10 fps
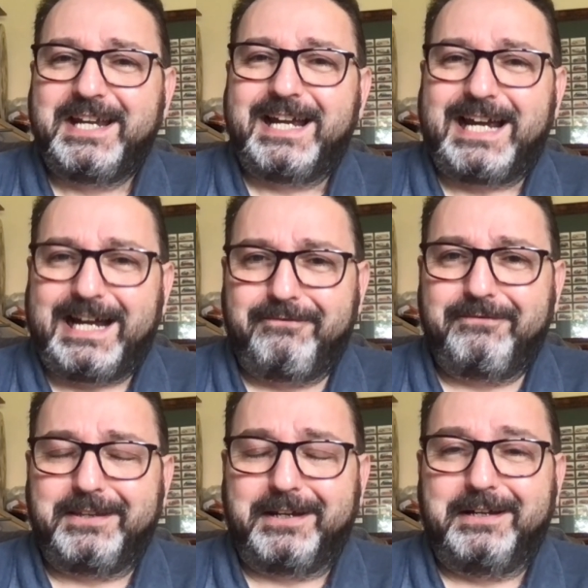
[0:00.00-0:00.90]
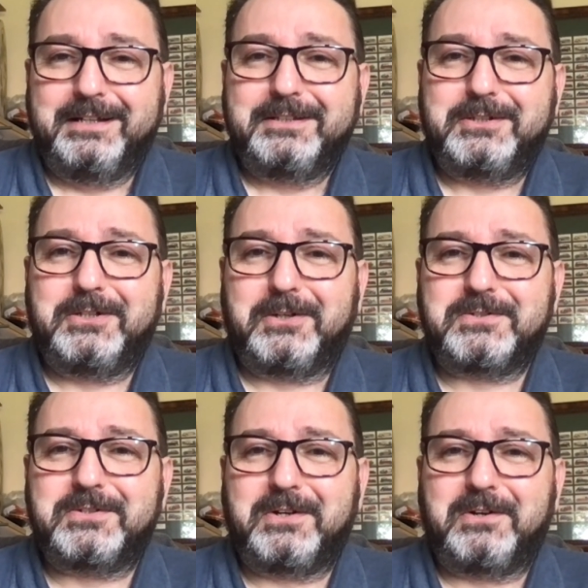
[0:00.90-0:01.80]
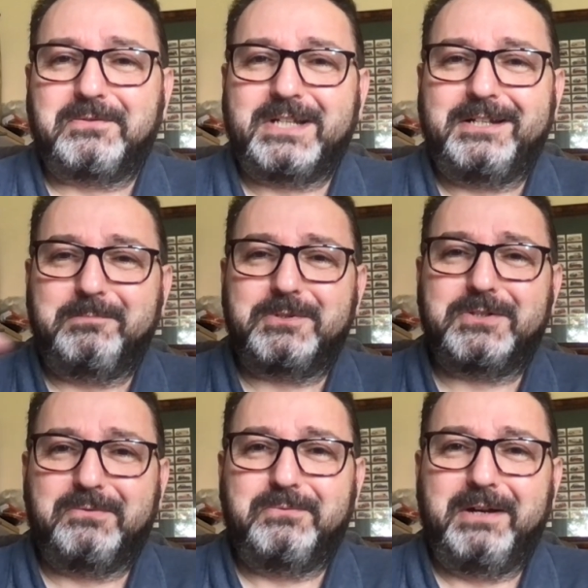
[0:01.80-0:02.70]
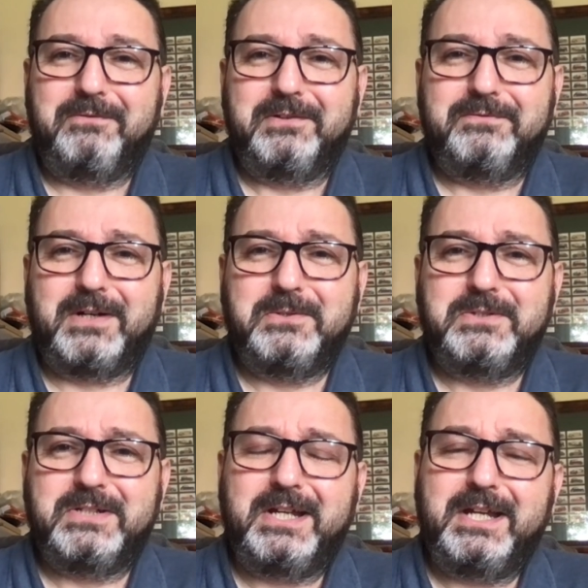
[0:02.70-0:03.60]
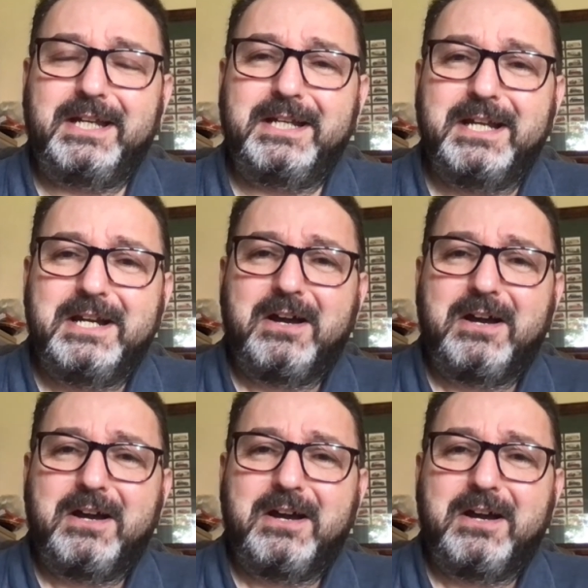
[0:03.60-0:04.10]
after the cost of setting up the software for the voting,